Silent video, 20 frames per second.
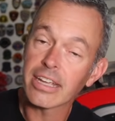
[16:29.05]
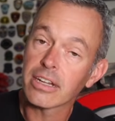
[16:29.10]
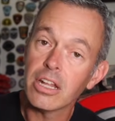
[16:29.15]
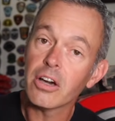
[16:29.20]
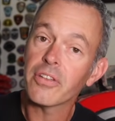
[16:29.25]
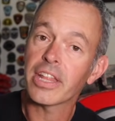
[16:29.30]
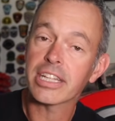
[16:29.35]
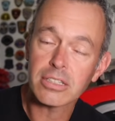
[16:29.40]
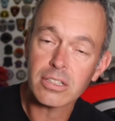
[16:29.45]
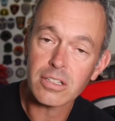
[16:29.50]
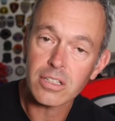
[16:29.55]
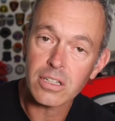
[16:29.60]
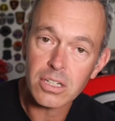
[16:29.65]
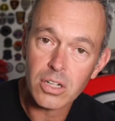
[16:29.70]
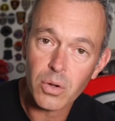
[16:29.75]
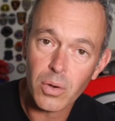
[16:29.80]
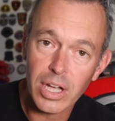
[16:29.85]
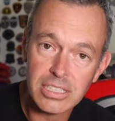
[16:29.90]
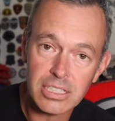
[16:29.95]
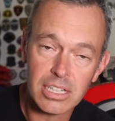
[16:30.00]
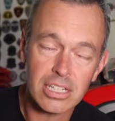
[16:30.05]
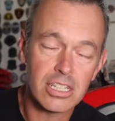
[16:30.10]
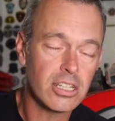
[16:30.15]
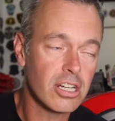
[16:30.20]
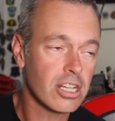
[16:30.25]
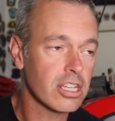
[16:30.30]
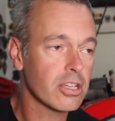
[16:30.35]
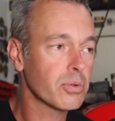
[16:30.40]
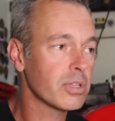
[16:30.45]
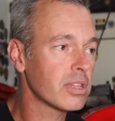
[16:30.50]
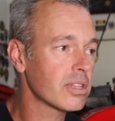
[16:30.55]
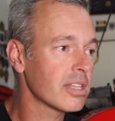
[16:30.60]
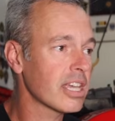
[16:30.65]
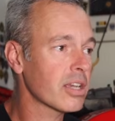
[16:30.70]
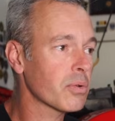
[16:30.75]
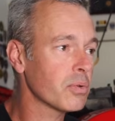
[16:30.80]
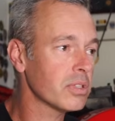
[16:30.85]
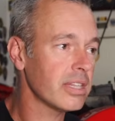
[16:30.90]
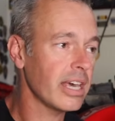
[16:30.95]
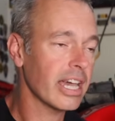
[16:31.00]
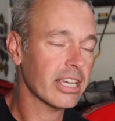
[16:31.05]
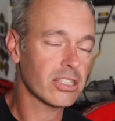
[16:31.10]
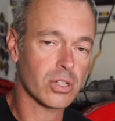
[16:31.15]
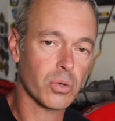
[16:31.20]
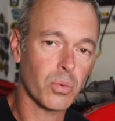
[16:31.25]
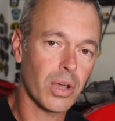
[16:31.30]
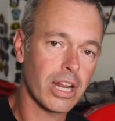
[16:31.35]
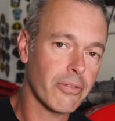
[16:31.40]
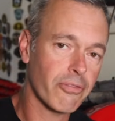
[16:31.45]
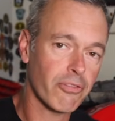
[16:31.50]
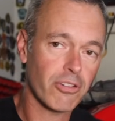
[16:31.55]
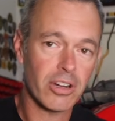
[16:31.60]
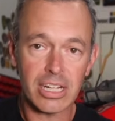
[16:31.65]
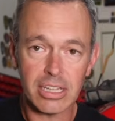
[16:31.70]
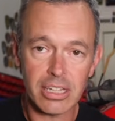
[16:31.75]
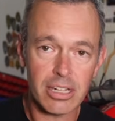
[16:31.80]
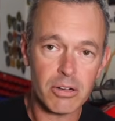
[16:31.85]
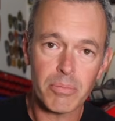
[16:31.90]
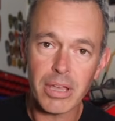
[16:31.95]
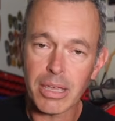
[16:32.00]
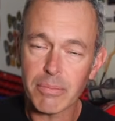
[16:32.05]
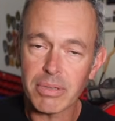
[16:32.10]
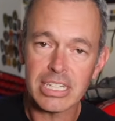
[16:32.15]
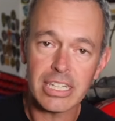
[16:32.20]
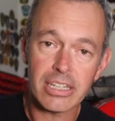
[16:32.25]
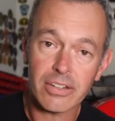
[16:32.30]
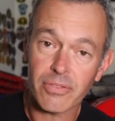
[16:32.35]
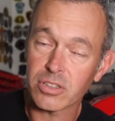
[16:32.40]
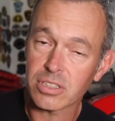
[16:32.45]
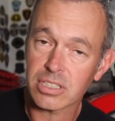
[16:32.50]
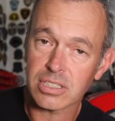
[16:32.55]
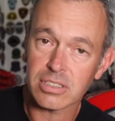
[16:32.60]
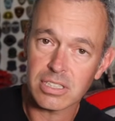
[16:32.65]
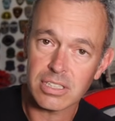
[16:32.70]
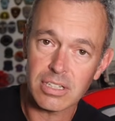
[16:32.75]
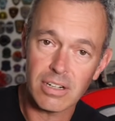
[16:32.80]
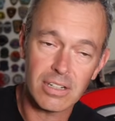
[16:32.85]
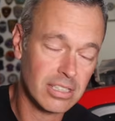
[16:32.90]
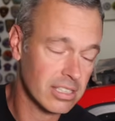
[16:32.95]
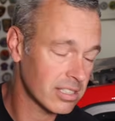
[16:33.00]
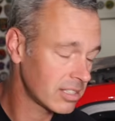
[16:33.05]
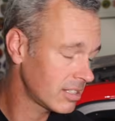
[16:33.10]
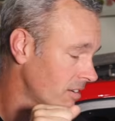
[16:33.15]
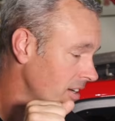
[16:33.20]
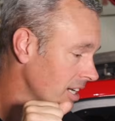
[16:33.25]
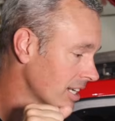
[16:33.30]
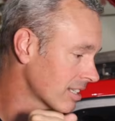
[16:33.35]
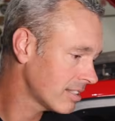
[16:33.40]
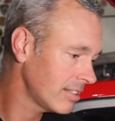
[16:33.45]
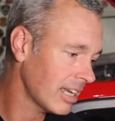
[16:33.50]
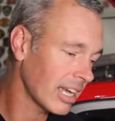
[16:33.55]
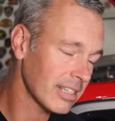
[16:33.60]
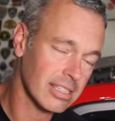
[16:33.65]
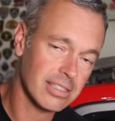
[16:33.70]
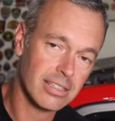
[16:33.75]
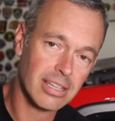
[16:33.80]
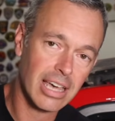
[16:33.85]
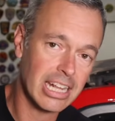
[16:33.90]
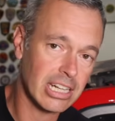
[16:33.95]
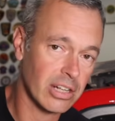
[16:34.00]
No, that's a good question. You would think with the extra weight up front, there may be difference in steering. The steering is nice and tight.